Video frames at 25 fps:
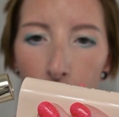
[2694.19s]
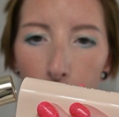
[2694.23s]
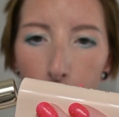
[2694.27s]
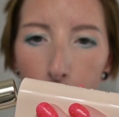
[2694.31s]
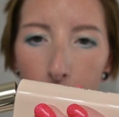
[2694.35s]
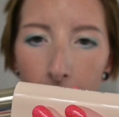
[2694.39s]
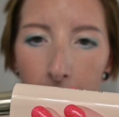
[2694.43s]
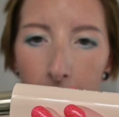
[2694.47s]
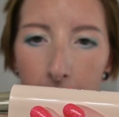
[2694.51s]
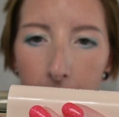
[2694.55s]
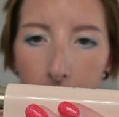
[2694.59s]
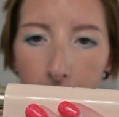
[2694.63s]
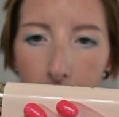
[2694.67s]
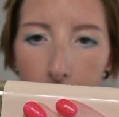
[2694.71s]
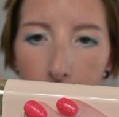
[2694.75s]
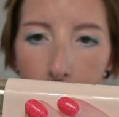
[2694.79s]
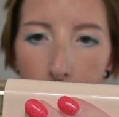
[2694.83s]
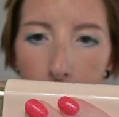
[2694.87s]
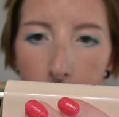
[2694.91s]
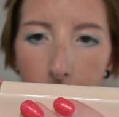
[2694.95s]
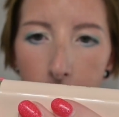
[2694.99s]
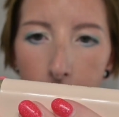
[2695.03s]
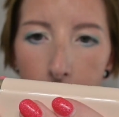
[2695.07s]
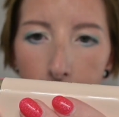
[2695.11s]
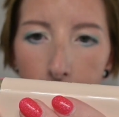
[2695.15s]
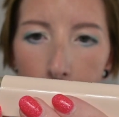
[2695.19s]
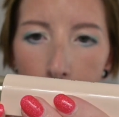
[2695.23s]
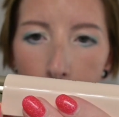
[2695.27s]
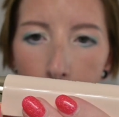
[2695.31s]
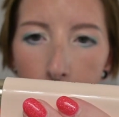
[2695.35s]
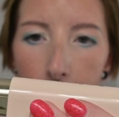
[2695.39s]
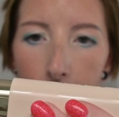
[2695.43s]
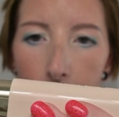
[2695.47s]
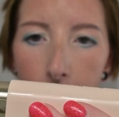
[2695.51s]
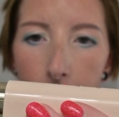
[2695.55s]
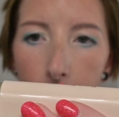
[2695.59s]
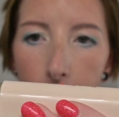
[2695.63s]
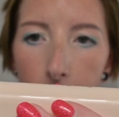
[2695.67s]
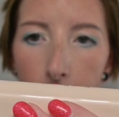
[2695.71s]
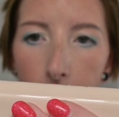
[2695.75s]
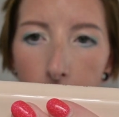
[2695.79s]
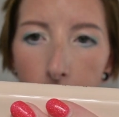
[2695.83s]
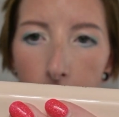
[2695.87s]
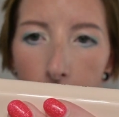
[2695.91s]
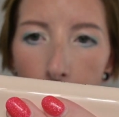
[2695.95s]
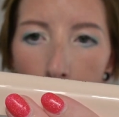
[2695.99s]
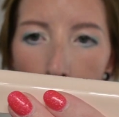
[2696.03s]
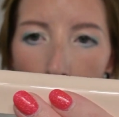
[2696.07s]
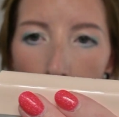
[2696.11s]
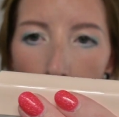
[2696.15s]
it back in,
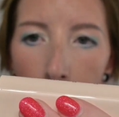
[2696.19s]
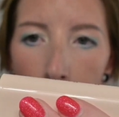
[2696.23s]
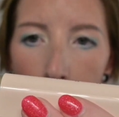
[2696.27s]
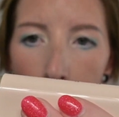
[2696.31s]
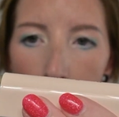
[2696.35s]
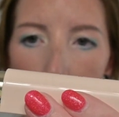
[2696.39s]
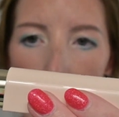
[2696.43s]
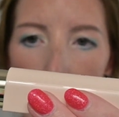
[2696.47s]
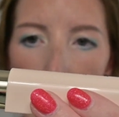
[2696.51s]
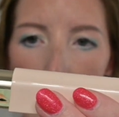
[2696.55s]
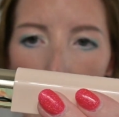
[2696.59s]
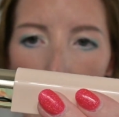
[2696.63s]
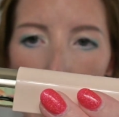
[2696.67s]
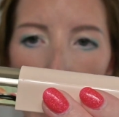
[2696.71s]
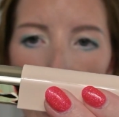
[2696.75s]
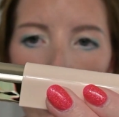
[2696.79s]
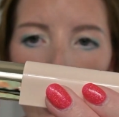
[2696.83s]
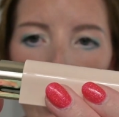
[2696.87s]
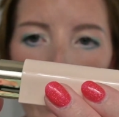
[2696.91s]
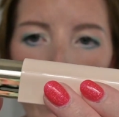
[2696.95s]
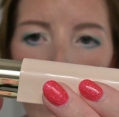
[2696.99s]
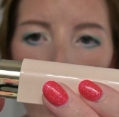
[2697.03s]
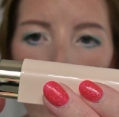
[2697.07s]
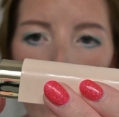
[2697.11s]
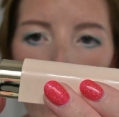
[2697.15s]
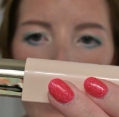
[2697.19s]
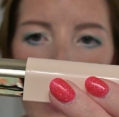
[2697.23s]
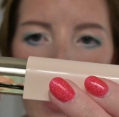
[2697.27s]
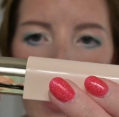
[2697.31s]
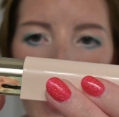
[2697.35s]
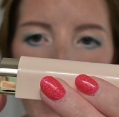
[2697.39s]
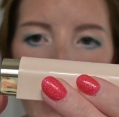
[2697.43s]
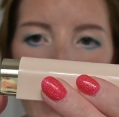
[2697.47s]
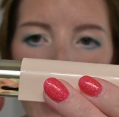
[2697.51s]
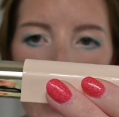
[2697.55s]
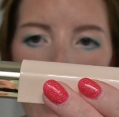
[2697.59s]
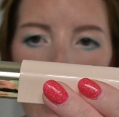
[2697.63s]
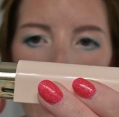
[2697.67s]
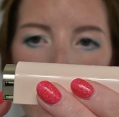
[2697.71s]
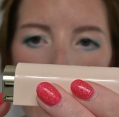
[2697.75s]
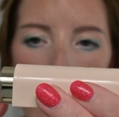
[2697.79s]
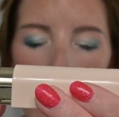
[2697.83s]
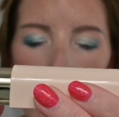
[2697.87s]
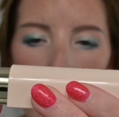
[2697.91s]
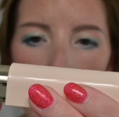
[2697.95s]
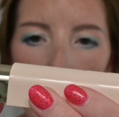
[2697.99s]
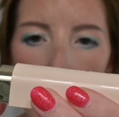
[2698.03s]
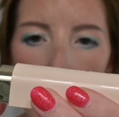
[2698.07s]
see how it moves like this?